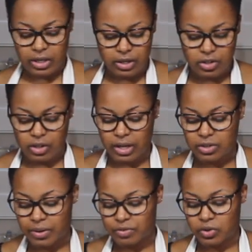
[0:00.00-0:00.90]
here, so
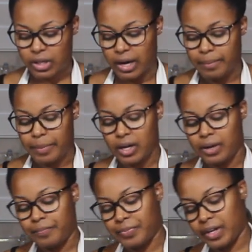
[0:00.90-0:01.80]
that's why I'm doing that, but
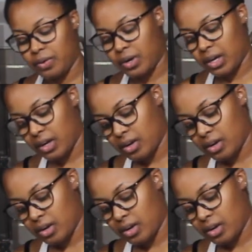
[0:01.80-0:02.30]
anyway,